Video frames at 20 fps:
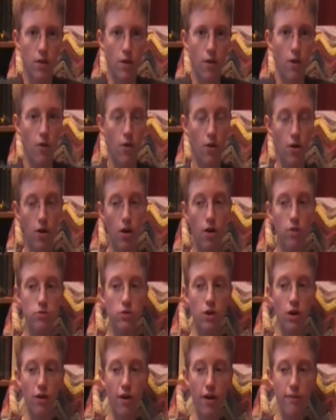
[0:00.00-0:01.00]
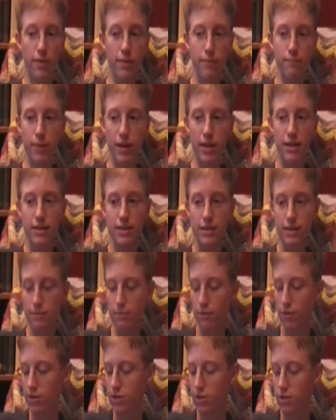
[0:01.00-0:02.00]
Or, oh no, I've been bitten and I'm
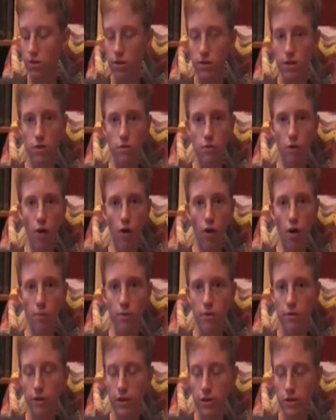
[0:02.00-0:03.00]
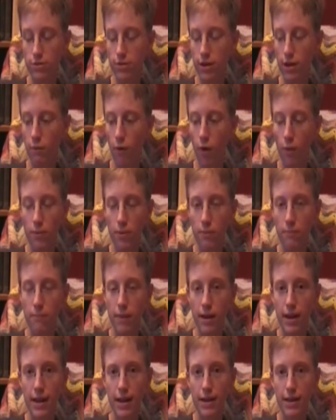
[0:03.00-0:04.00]
going to turn into a horrible creature and I won't be
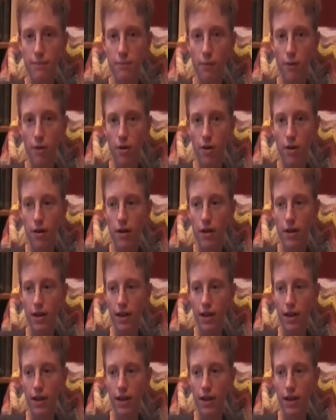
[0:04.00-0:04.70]
me anymore,